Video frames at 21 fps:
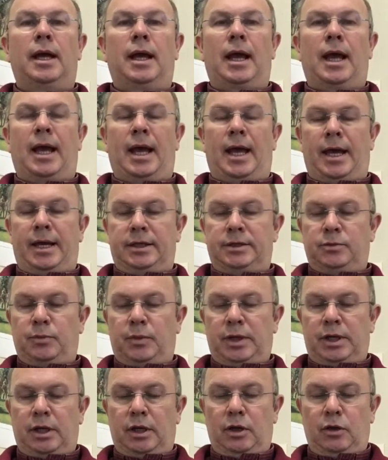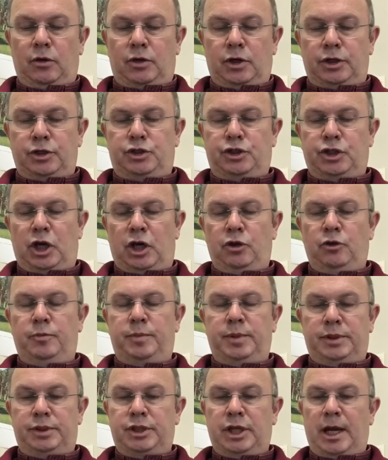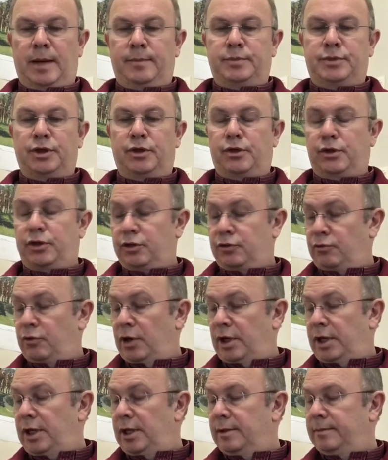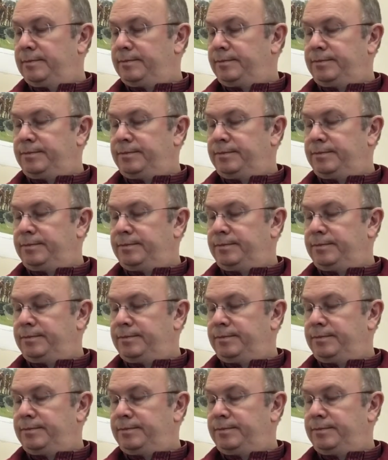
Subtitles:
and we're going to look at Job chapter 3,